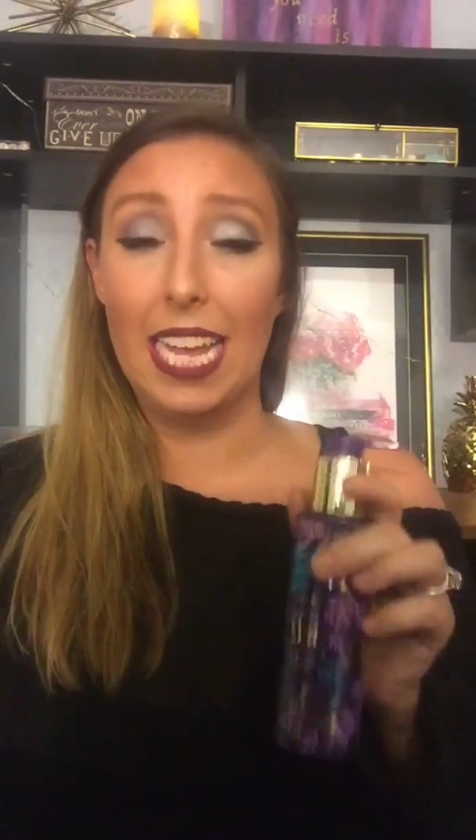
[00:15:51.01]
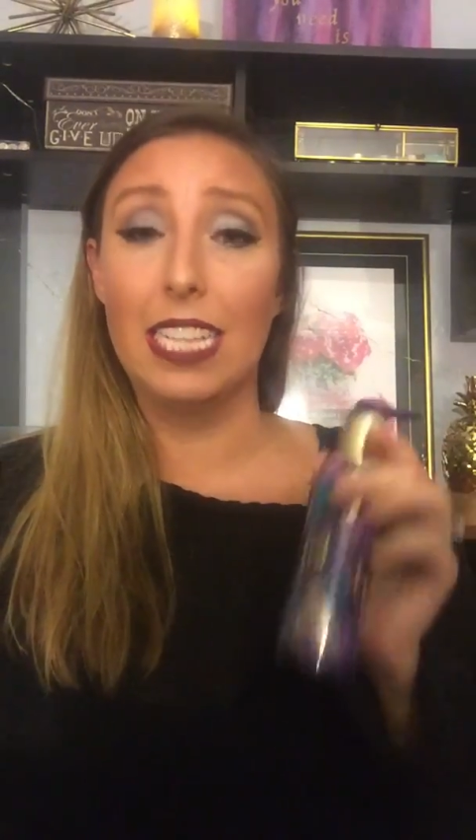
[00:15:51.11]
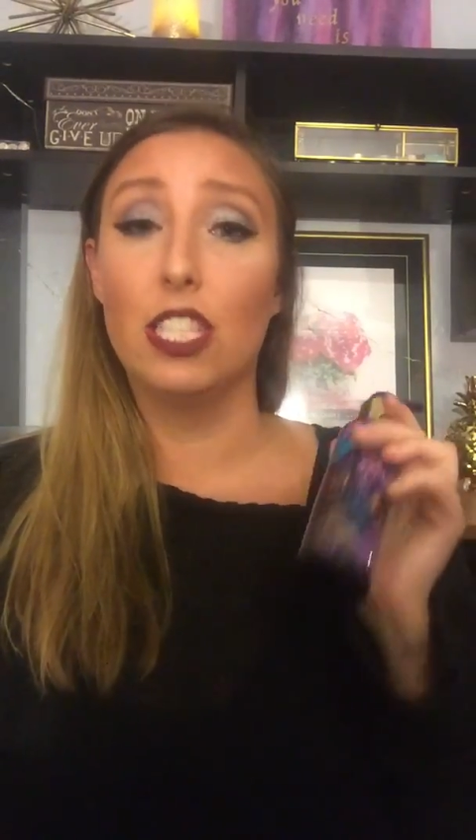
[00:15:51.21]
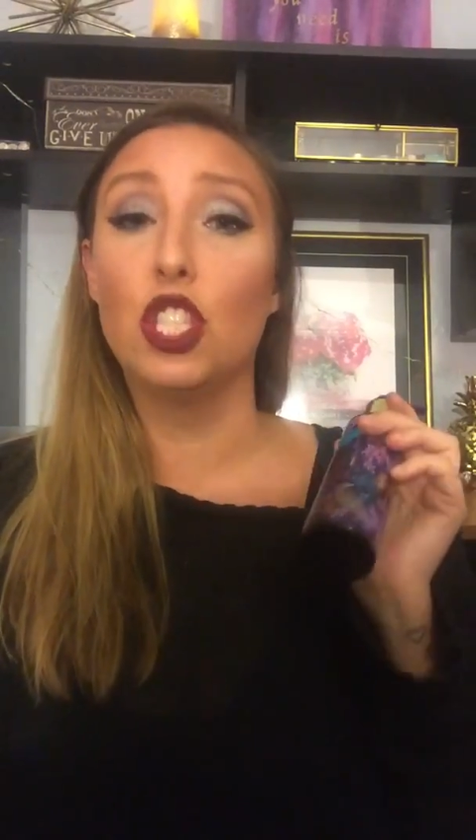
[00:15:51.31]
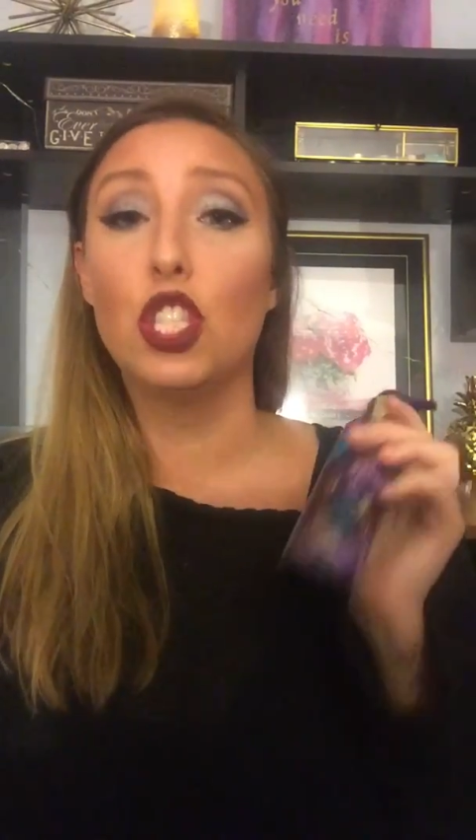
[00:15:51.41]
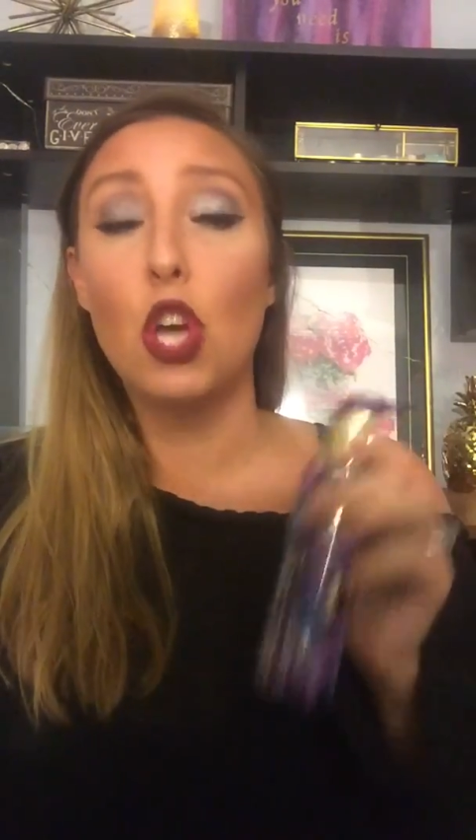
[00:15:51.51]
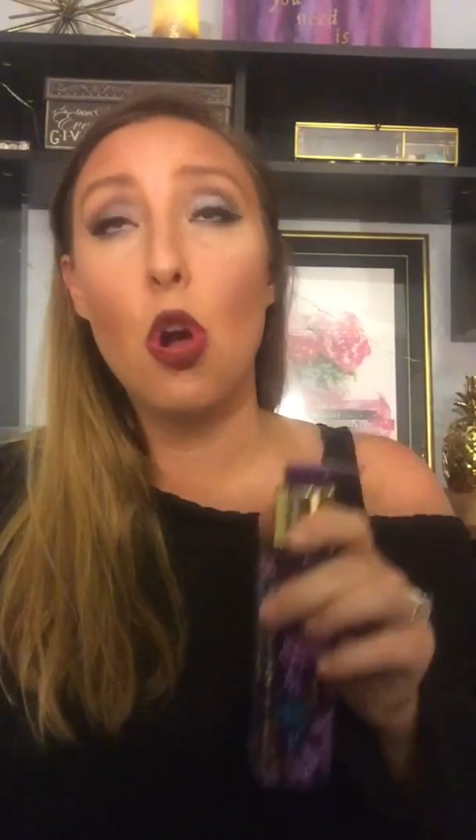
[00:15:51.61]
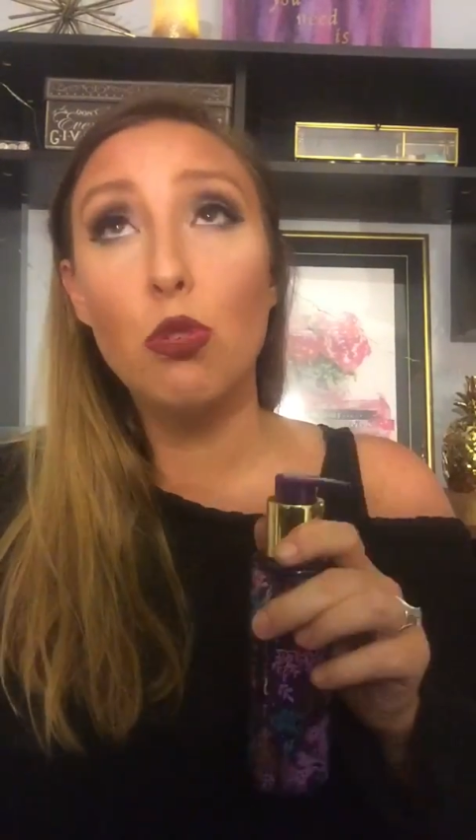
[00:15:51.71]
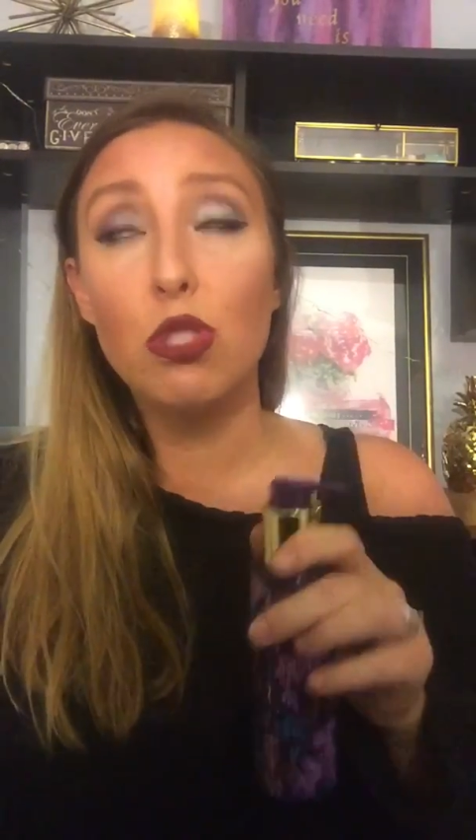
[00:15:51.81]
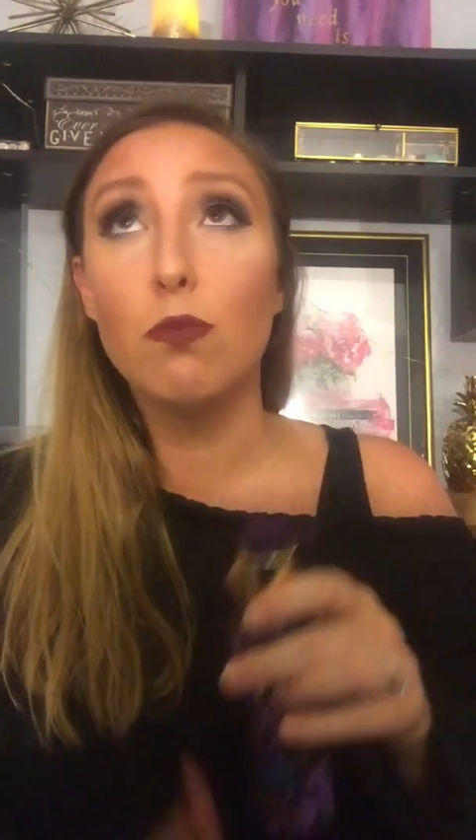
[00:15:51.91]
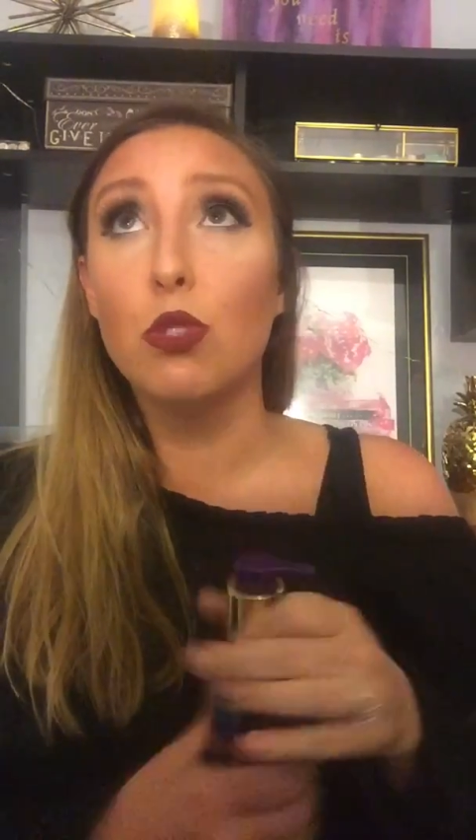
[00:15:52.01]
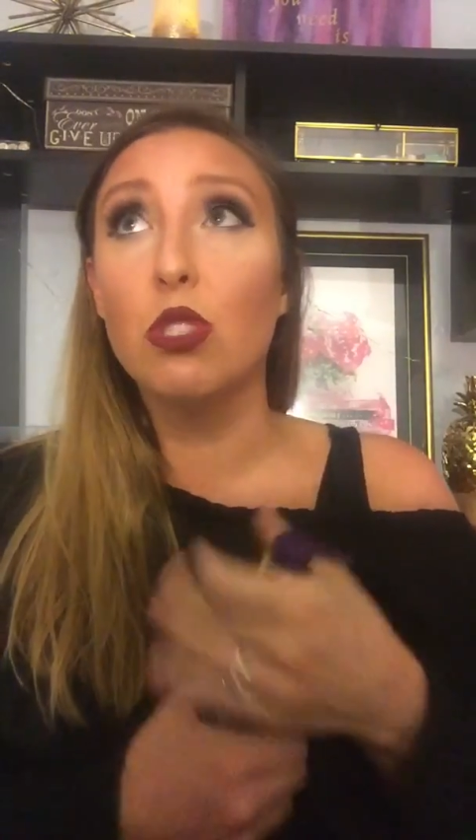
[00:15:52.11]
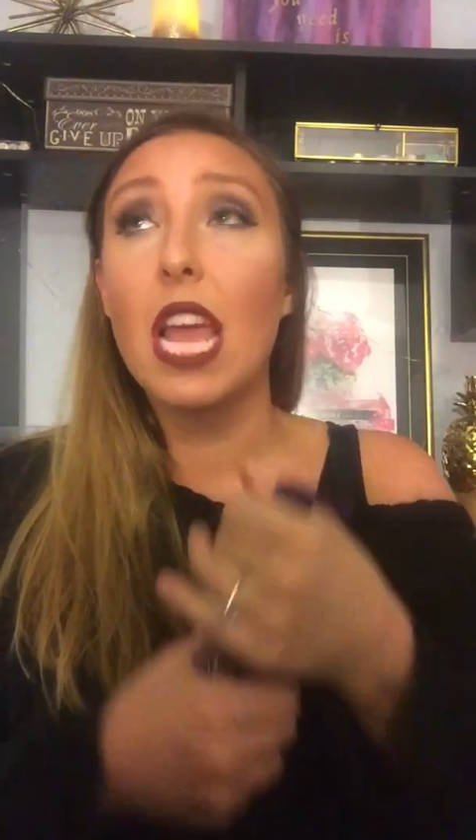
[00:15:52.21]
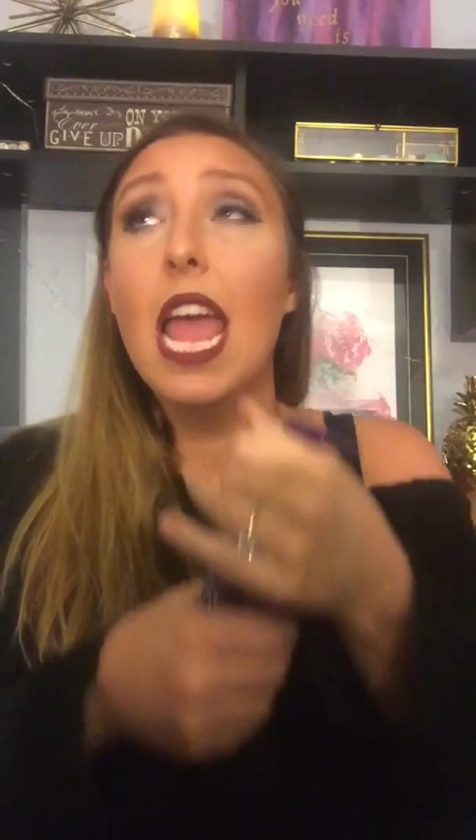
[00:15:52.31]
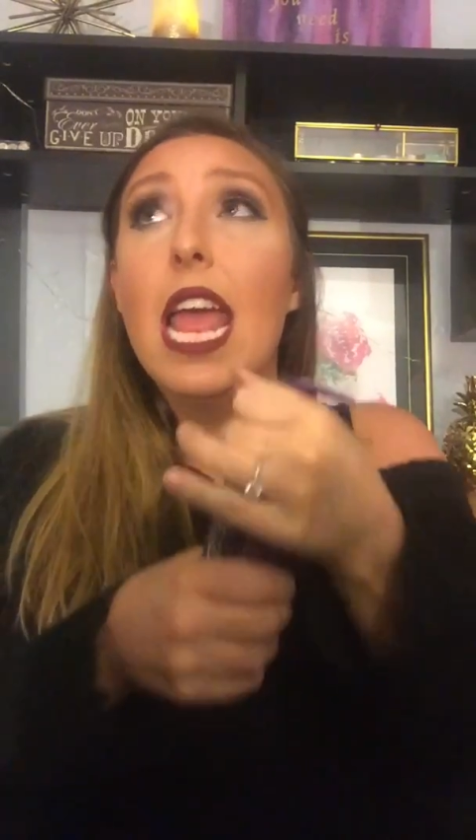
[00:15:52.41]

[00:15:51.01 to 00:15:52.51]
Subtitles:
It is so smooth.